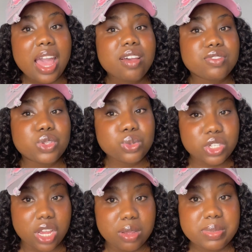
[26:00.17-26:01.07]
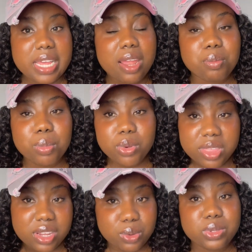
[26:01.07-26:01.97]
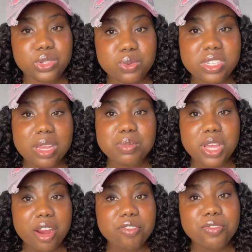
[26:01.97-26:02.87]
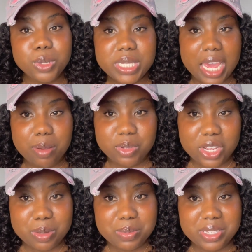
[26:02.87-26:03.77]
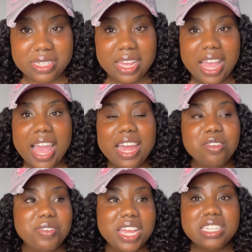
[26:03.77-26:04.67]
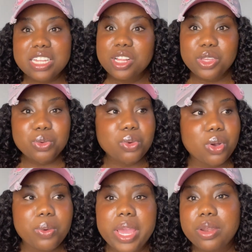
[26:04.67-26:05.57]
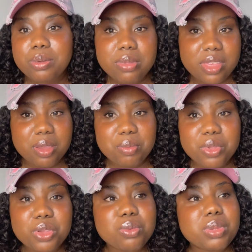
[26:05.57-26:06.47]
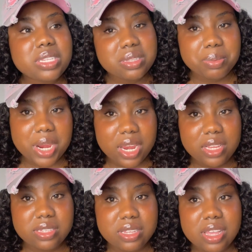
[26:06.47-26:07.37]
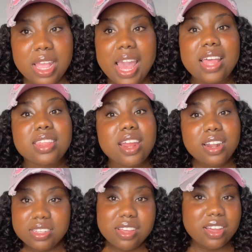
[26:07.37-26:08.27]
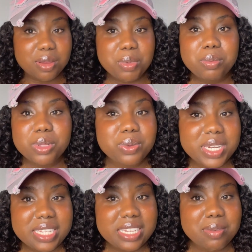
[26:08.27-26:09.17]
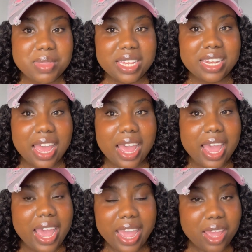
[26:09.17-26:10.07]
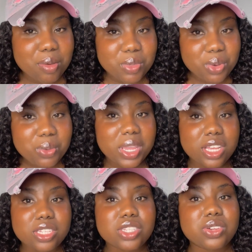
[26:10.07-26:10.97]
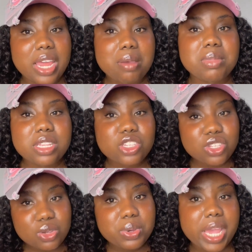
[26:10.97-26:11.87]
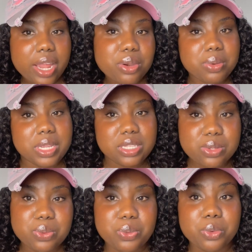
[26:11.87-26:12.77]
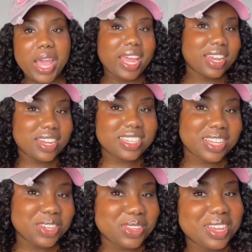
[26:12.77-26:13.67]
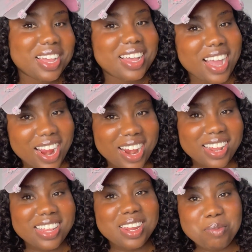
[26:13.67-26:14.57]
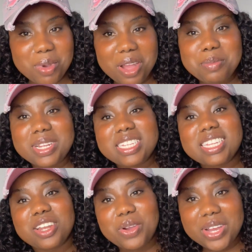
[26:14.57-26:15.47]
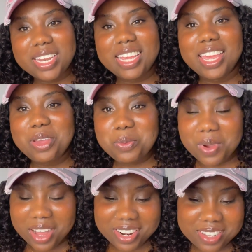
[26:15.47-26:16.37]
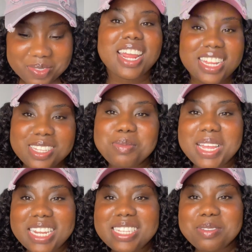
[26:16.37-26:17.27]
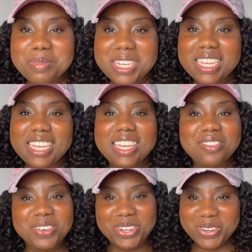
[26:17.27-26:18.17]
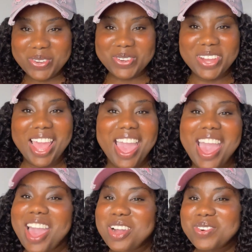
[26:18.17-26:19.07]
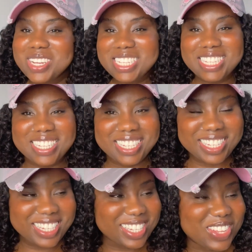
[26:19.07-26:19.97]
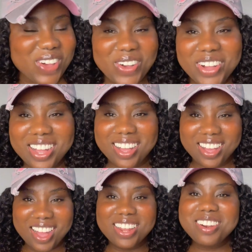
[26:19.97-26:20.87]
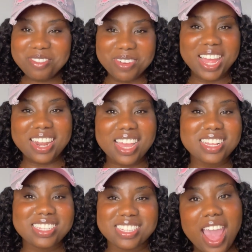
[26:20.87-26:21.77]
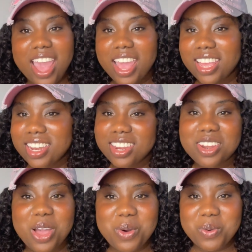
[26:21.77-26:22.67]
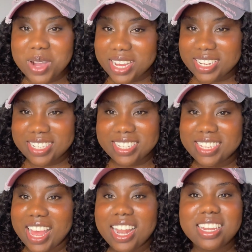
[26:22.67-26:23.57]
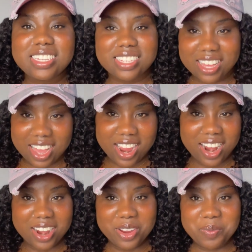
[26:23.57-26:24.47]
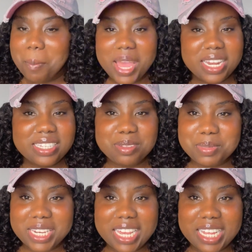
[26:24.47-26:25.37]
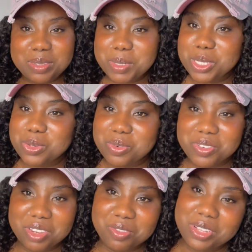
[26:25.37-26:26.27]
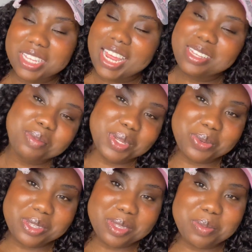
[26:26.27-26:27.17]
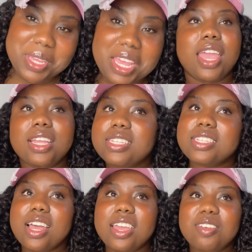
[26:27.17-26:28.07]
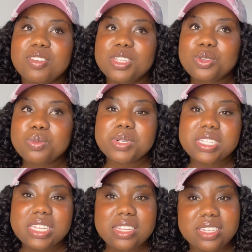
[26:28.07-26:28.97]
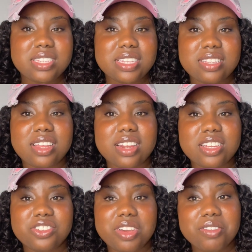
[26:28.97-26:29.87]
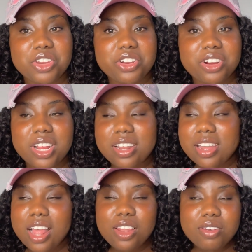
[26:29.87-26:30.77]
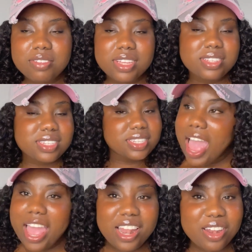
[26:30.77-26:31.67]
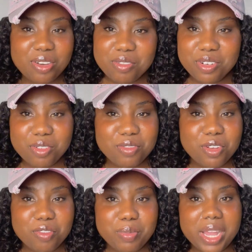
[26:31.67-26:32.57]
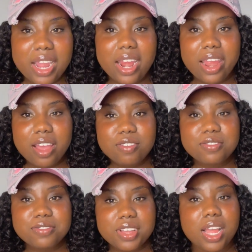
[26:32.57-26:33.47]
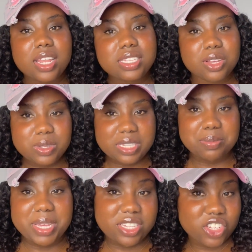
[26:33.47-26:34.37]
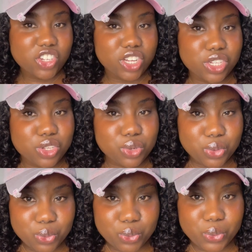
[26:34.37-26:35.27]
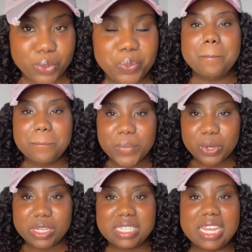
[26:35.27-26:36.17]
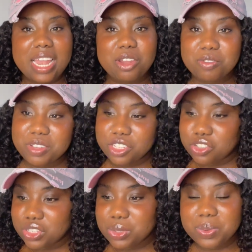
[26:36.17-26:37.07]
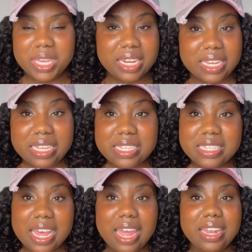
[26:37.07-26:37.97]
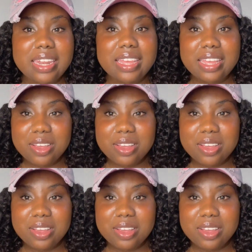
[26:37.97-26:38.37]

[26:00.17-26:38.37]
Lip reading: have 2 jobs, and both of those 2 jobs are full-time jobs. And if I tell you how I do them, you'd be surprised. And there are lots of other people doing the same thing that I am doing, so that means you can do it too. I didn't tell you the car that I bought, but it's an Audi A1. It's my little mini, even though I was stuck on the fact that I did not want a little car. My little mini has been so faithful. It has been good to me. It's not even 2 months yet since I started driving her, and I love it. I love my car. I have a lot of customization to do, but I love it just the way it is, and